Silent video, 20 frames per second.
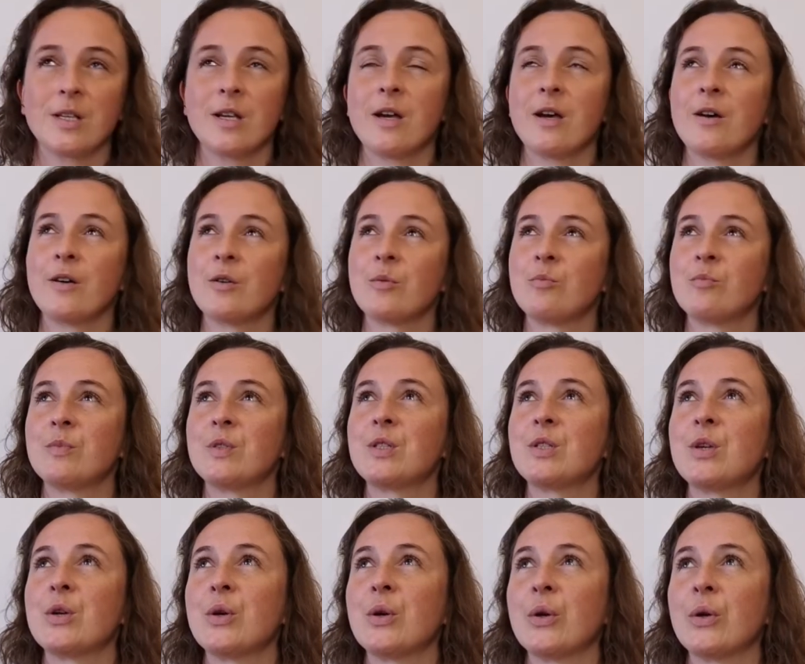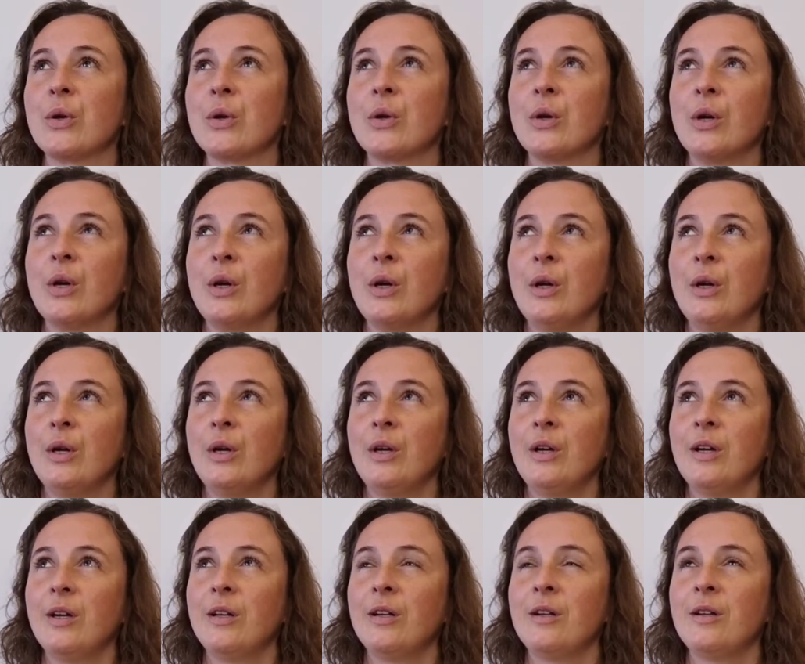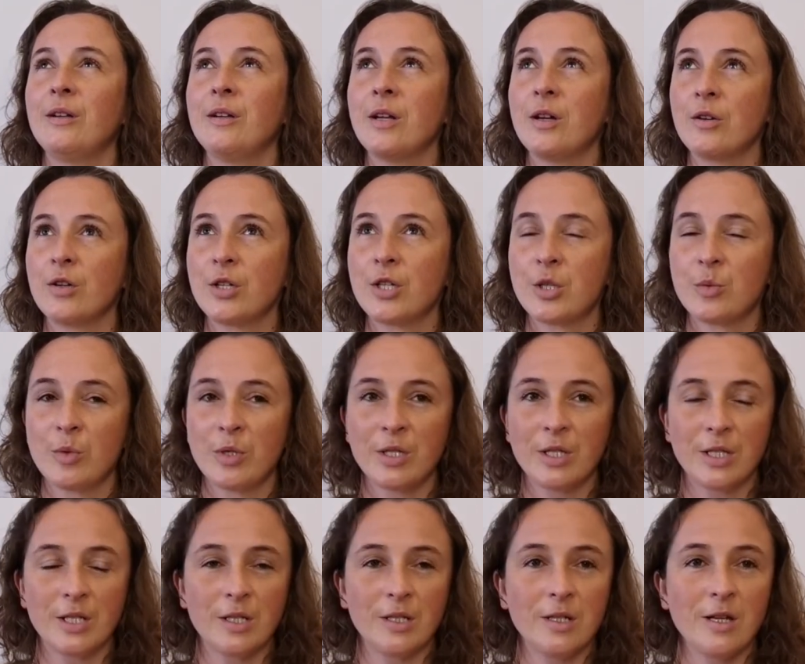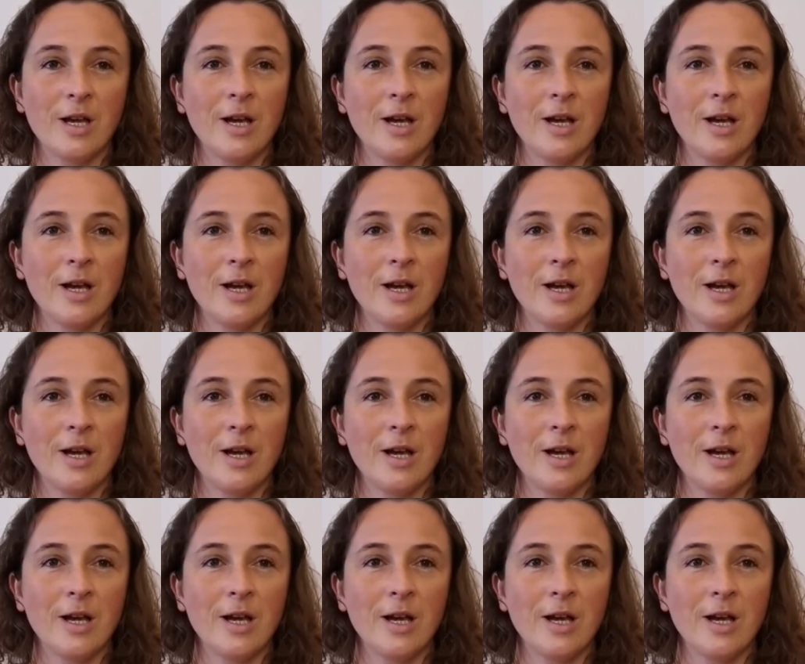So nourishment,